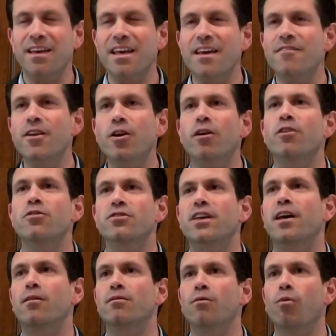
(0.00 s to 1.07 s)
If you don't
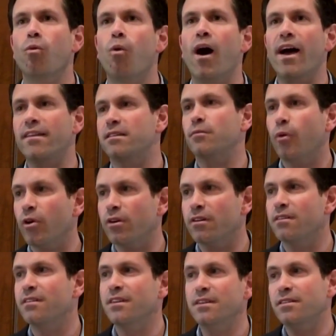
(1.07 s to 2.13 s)
understand why it's
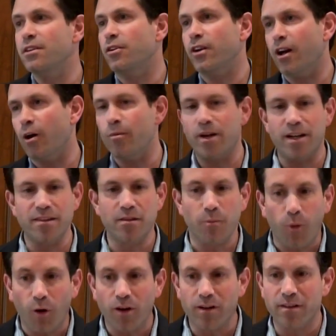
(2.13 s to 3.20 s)
important, you don't know, but it's
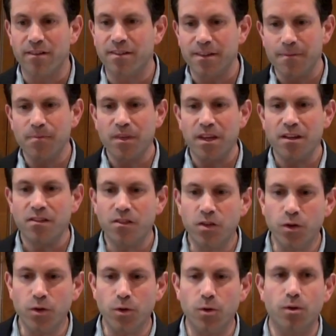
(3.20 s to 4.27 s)
important
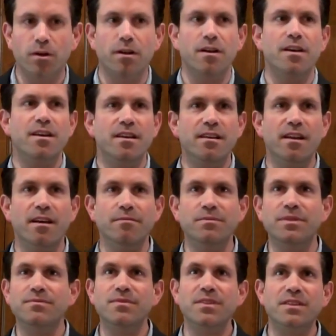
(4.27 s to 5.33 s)
to
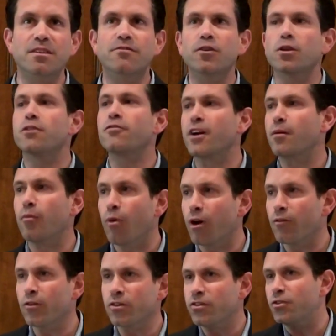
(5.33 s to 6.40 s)
fill the frame
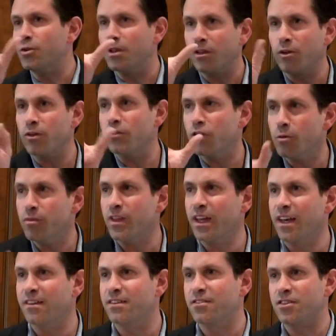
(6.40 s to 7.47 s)
more versus doing a little zoom thing
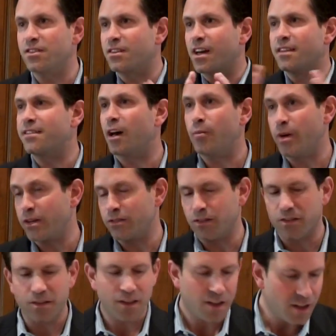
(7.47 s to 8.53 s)
because it just cuts out
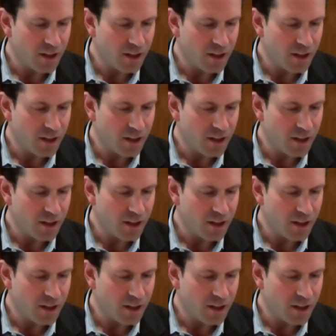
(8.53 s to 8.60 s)
pixels.